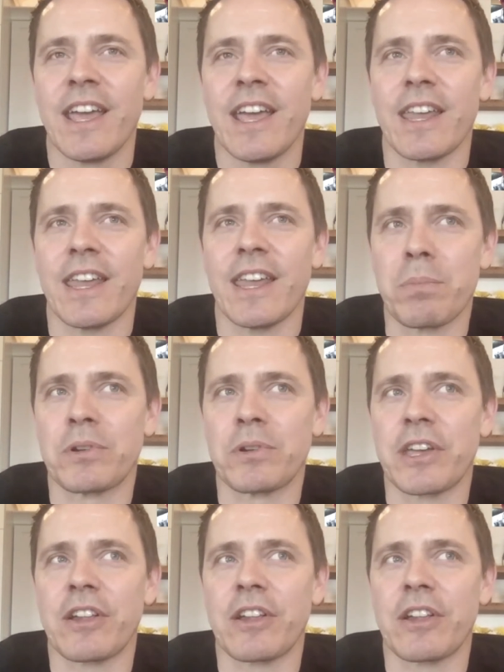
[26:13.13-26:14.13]
in
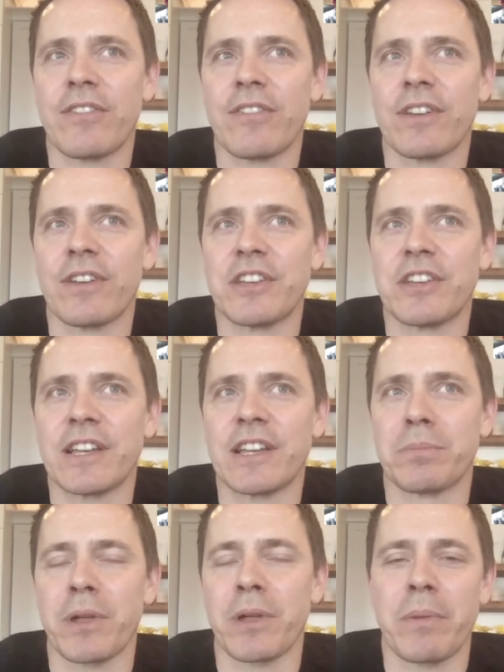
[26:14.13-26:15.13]
particular, having a chance to
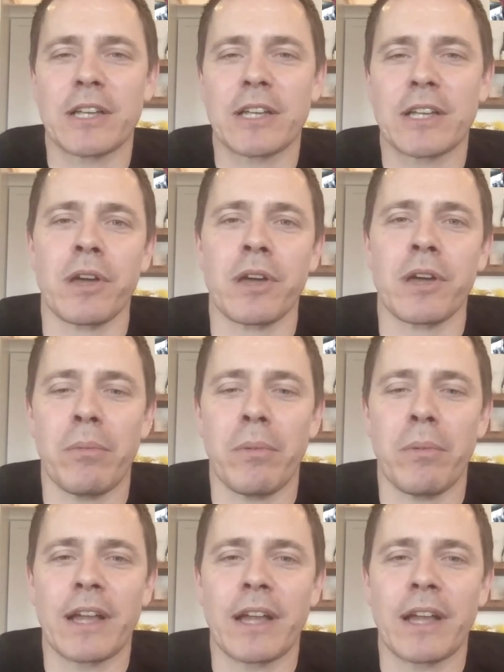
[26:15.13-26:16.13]
play a basketball game at
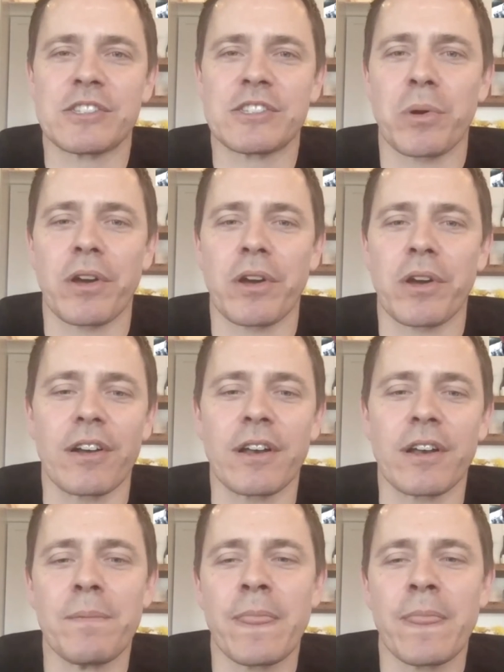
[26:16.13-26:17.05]
Madison Square Garden